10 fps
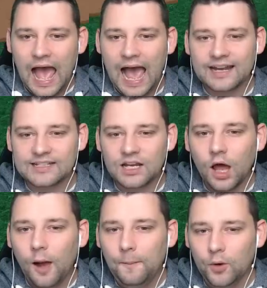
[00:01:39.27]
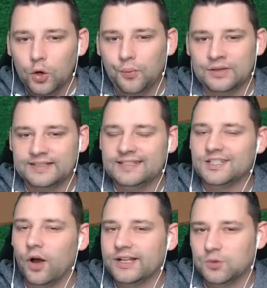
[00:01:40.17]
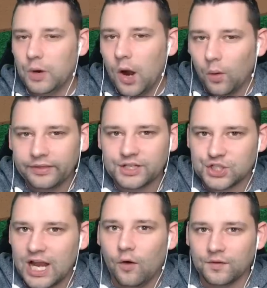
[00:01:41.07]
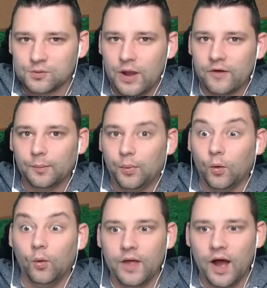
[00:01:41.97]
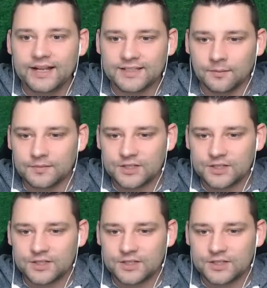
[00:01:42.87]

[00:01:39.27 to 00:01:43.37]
And there's a lot of blueprints inside to where I want the shelves, where we're going to put all the items.